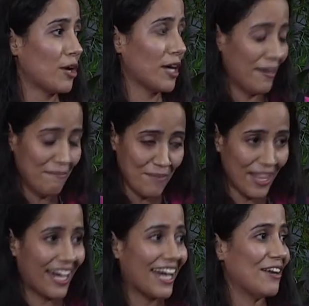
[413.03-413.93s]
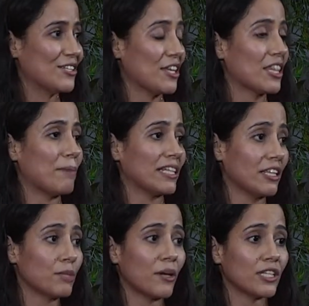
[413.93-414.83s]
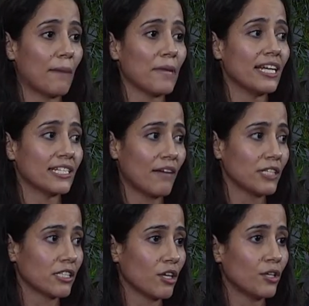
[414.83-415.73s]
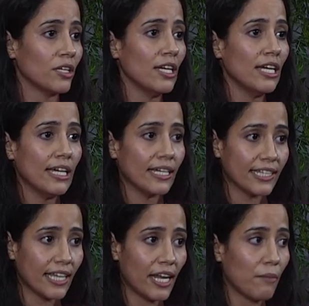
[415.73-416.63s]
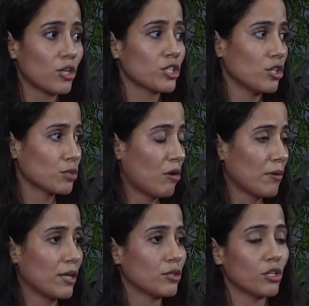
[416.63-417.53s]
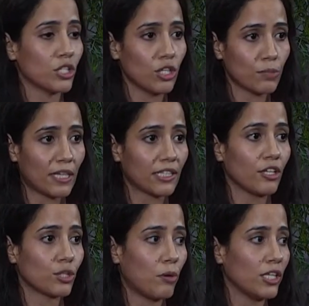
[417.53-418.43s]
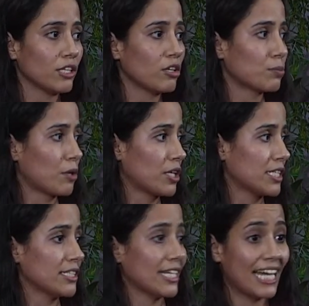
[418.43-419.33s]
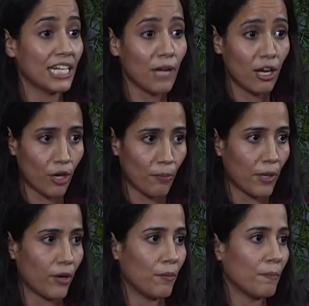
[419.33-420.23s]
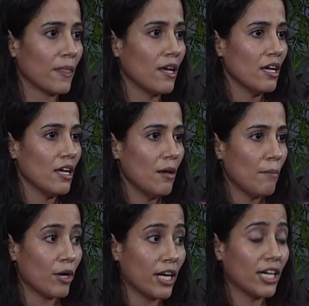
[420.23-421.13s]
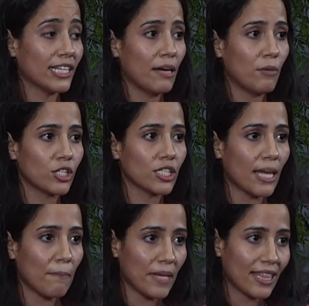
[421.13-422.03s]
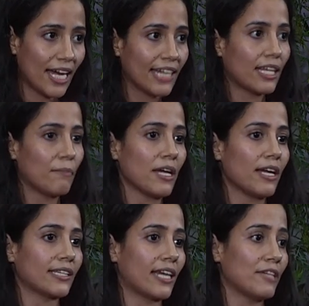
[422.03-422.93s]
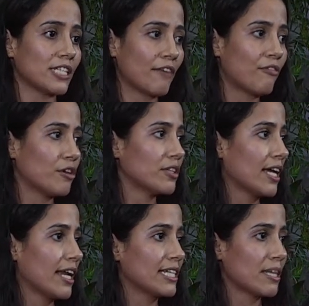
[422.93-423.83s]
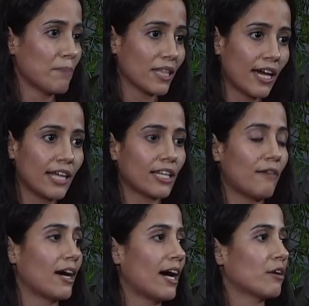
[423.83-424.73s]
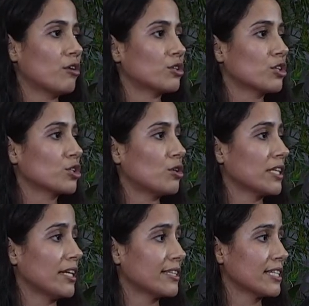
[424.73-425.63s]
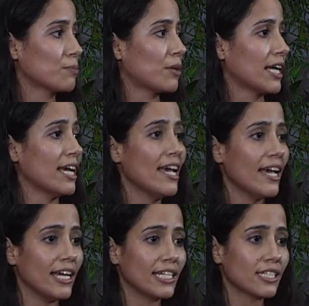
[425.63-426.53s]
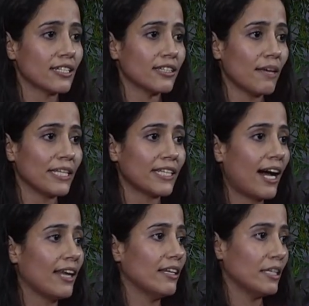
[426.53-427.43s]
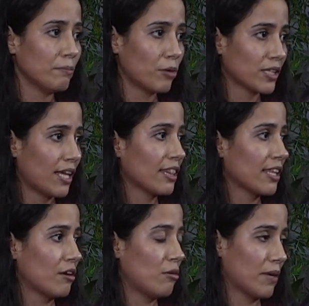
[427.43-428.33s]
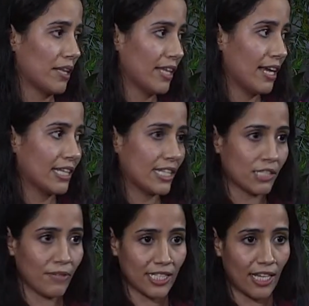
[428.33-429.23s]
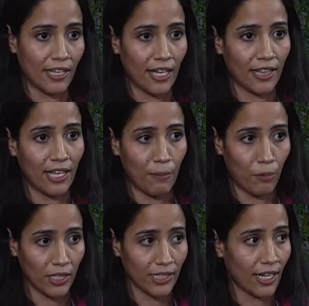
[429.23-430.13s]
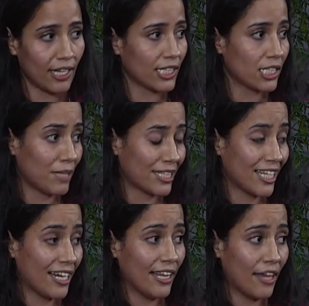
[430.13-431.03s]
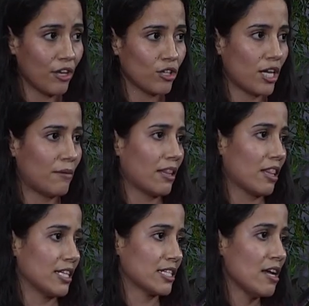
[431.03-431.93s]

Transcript: politicians that are here, Sumar and Comú, the green parties, this is our vision, the progressiveness. We have to keep on overcoming challenges, go above the different borders, because it's important to understand